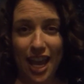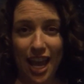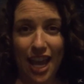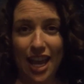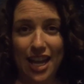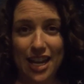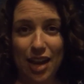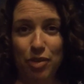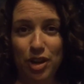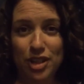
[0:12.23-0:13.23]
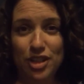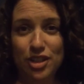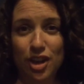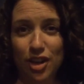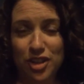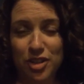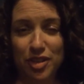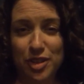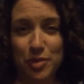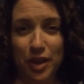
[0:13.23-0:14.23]
And I wanted to talk to you
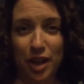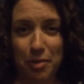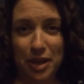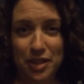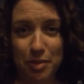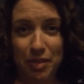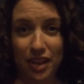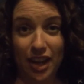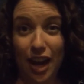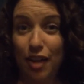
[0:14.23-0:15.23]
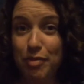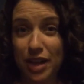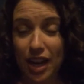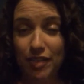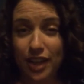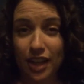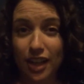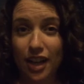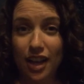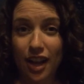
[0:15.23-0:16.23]
this week about something that I've been having
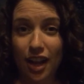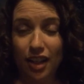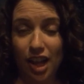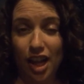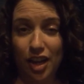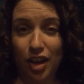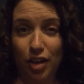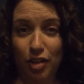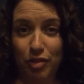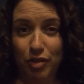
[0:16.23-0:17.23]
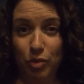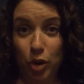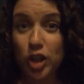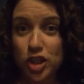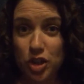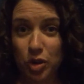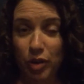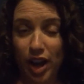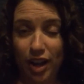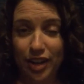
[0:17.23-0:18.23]
a lot of work to do
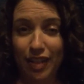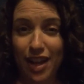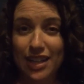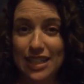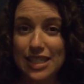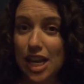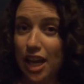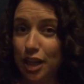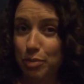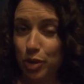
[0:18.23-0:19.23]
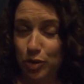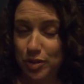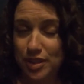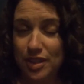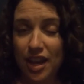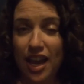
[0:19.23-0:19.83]
around, and that is honeymoons.